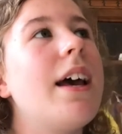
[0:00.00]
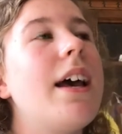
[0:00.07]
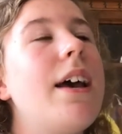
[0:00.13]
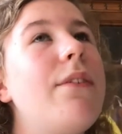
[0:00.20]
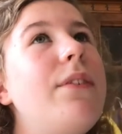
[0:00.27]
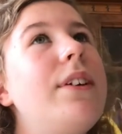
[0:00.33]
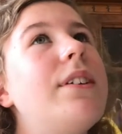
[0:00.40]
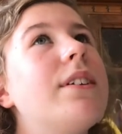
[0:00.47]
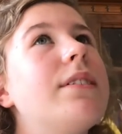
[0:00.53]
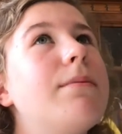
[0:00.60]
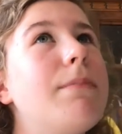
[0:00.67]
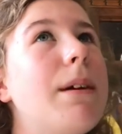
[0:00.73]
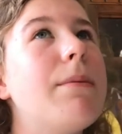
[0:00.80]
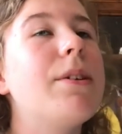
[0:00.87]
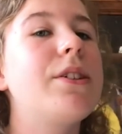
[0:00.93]
if he
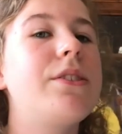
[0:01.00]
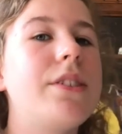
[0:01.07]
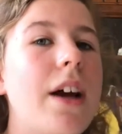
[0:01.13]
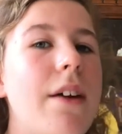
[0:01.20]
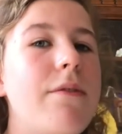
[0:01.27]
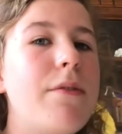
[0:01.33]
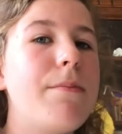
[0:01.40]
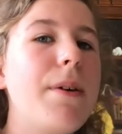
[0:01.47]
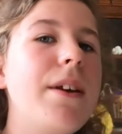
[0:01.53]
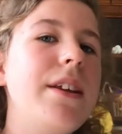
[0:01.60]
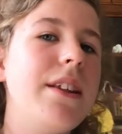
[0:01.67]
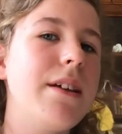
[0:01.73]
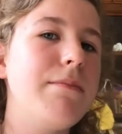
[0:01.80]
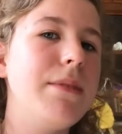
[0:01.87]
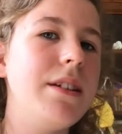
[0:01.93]
doesn't make much time for
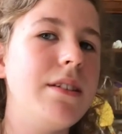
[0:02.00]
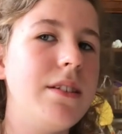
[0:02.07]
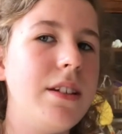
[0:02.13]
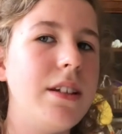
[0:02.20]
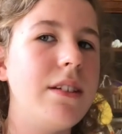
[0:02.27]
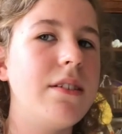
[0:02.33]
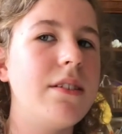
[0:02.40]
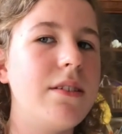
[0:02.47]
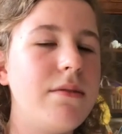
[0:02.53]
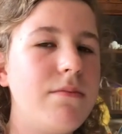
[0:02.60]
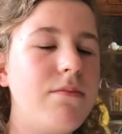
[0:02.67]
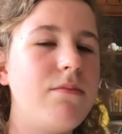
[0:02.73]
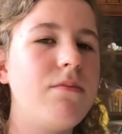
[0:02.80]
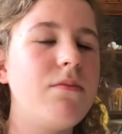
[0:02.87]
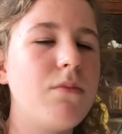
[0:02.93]
Buddy, that means he's,
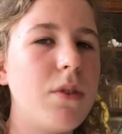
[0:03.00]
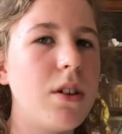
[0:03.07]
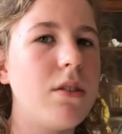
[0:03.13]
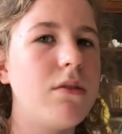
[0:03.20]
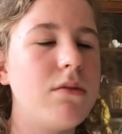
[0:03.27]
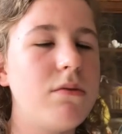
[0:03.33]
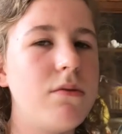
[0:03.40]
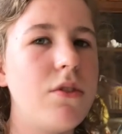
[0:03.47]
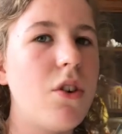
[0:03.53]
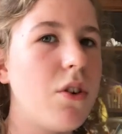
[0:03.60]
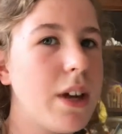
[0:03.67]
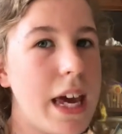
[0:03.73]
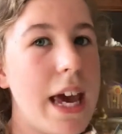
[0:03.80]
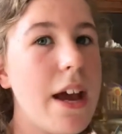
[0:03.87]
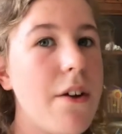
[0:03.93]

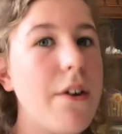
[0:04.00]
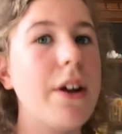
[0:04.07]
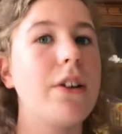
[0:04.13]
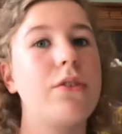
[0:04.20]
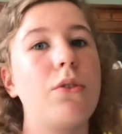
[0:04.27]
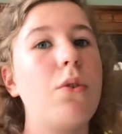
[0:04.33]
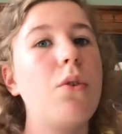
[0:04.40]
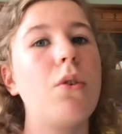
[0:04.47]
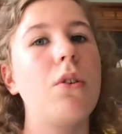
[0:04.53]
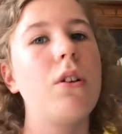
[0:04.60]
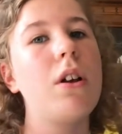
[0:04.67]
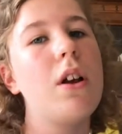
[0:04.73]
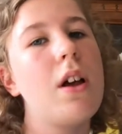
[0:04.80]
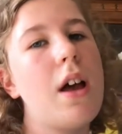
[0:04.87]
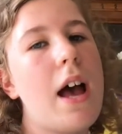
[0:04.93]
not caring at all.
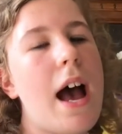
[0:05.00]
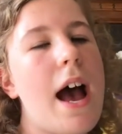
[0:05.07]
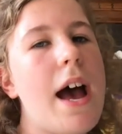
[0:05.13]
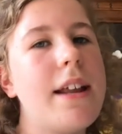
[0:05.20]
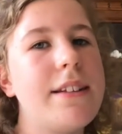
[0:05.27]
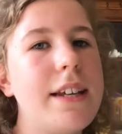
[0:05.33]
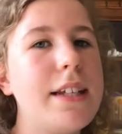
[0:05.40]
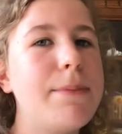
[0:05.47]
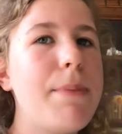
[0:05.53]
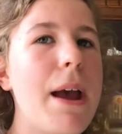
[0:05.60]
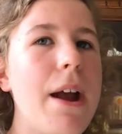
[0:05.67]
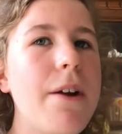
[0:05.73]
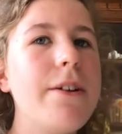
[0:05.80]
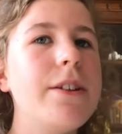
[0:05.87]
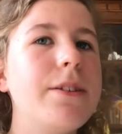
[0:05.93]
And his
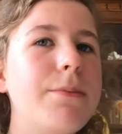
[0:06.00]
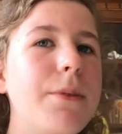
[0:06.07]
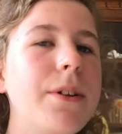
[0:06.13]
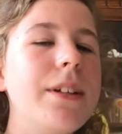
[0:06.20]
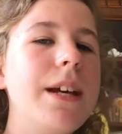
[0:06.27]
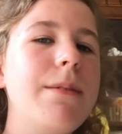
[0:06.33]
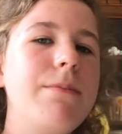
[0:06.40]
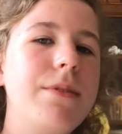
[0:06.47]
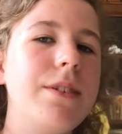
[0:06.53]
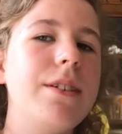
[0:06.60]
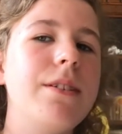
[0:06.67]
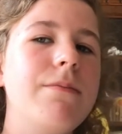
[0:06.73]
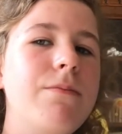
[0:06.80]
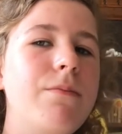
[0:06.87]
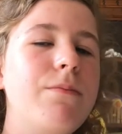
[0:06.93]
parents want him
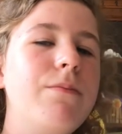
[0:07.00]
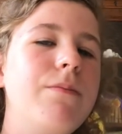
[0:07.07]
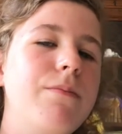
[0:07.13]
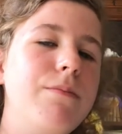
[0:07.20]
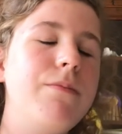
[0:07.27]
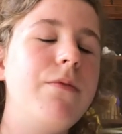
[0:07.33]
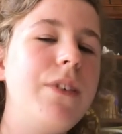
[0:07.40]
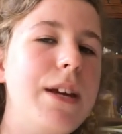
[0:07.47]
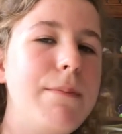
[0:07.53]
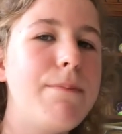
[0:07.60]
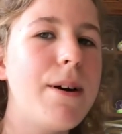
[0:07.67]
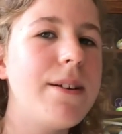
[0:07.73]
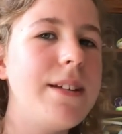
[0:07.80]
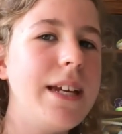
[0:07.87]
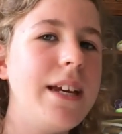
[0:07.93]
to feed
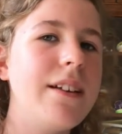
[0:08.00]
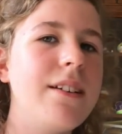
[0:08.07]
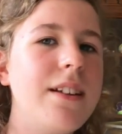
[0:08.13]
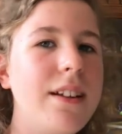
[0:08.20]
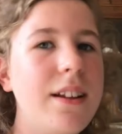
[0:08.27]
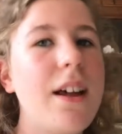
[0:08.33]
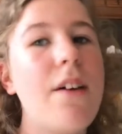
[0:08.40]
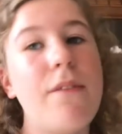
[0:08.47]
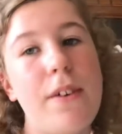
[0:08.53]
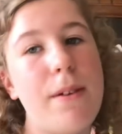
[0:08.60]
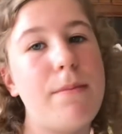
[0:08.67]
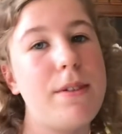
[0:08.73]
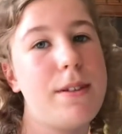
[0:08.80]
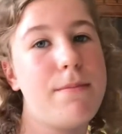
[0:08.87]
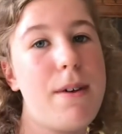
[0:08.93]
Buddy and love
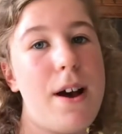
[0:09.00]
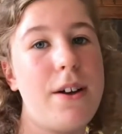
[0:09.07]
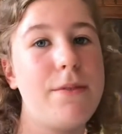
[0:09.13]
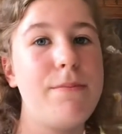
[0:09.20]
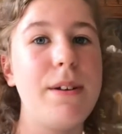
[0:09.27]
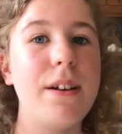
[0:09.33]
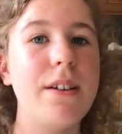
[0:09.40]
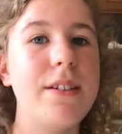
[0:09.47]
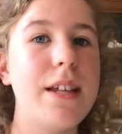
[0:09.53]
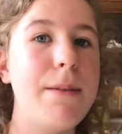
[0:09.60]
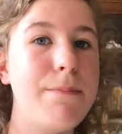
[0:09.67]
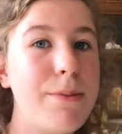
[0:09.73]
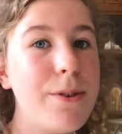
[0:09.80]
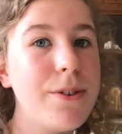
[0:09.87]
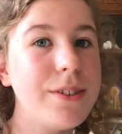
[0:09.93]
him as much because they
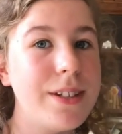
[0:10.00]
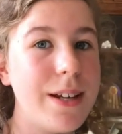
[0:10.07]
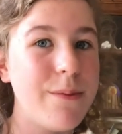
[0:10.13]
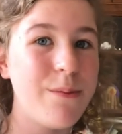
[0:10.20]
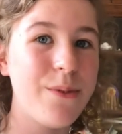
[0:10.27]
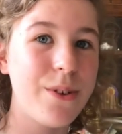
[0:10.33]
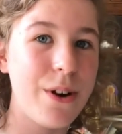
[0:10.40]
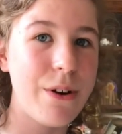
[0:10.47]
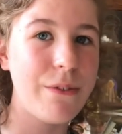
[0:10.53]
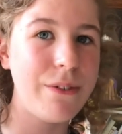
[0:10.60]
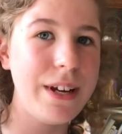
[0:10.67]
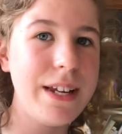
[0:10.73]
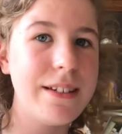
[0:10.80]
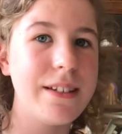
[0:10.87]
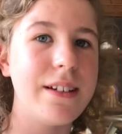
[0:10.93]
bought him for a
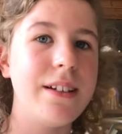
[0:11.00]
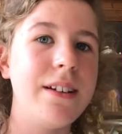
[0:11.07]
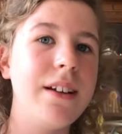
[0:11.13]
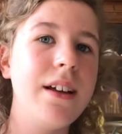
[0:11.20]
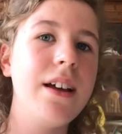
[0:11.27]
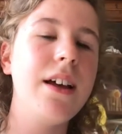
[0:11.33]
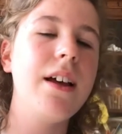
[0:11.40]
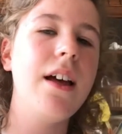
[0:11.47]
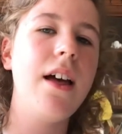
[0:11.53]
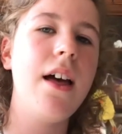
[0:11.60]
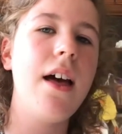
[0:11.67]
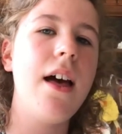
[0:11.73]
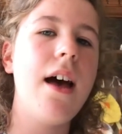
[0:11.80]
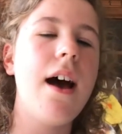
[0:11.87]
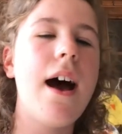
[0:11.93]
reason.
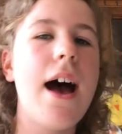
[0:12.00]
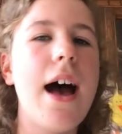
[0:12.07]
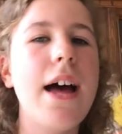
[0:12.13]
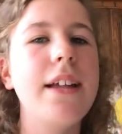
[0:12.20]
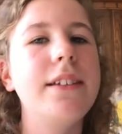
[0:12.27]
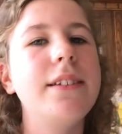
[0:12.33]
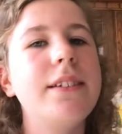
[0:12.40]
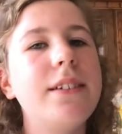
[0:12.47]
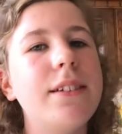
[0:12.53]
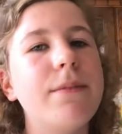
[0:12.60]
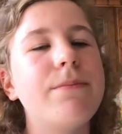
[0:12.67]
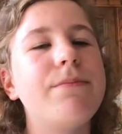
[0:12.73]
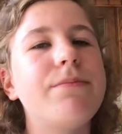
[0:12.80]
And